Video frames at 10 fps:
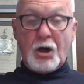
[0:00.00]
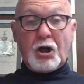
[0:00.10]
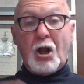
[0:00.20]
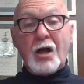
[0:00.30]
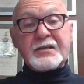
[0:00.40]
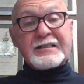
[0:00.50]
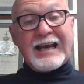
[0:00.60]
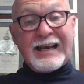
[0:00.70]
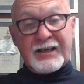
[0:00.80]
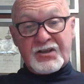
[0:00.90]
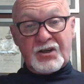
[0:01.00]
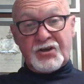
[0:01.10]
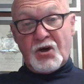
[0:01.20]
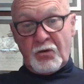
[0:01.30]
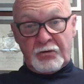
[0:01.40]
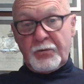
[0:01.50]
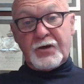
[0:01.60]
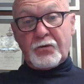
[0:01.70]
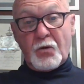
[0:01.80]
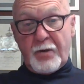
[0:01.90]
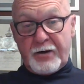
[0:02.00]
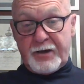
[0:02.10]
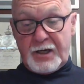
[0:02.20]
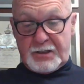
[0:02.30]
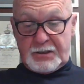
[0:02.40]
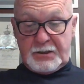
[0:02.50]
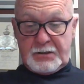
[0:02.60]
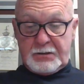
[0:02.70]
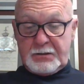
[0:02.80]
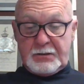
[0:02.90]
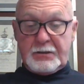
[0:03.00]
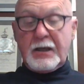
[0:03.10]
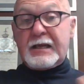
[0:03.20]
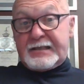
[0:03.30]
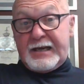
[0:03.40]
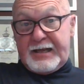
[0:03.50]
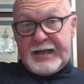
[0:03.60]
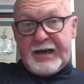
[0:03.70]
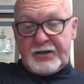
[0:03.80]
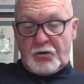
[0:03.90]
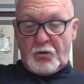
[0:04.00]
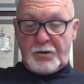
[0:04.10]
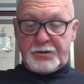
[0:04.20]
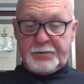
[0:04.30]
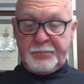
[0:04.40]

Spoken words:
Claughton's end is unknown. We don't know where he is, say they in court.